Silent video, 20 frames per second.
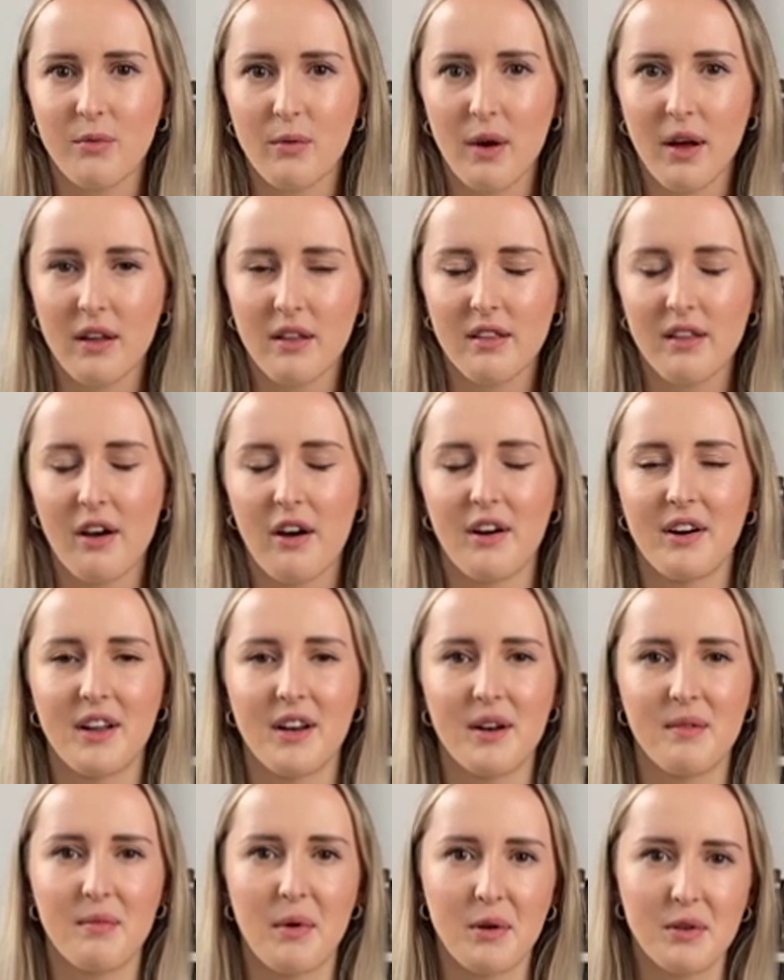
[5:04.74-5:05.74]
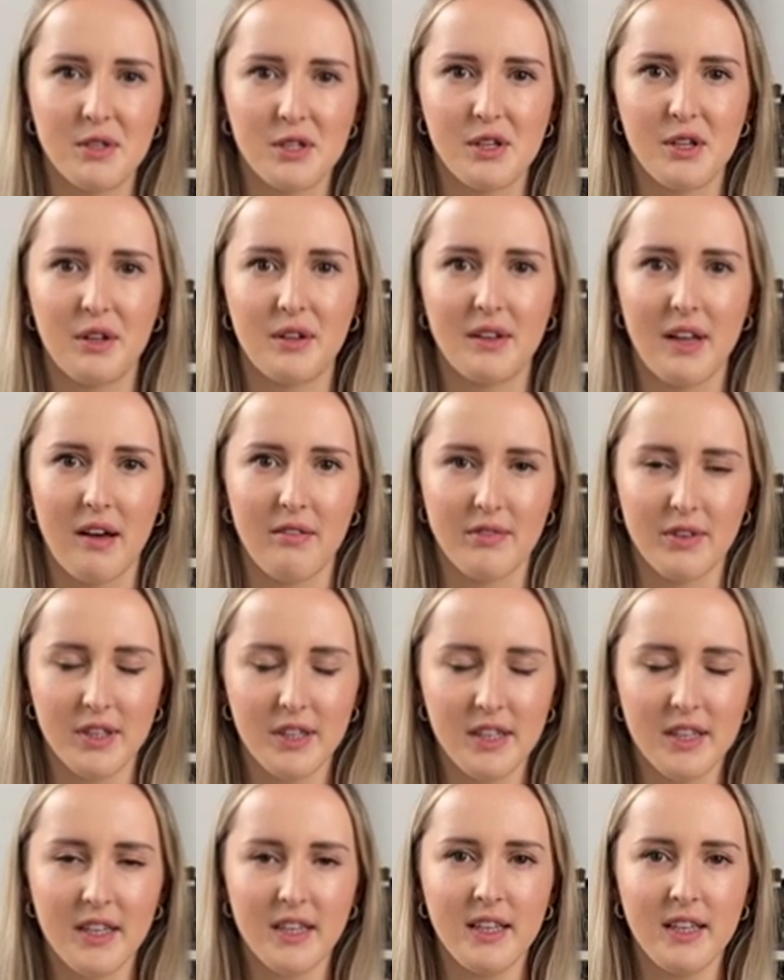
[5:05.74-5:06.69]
with on an emotional level.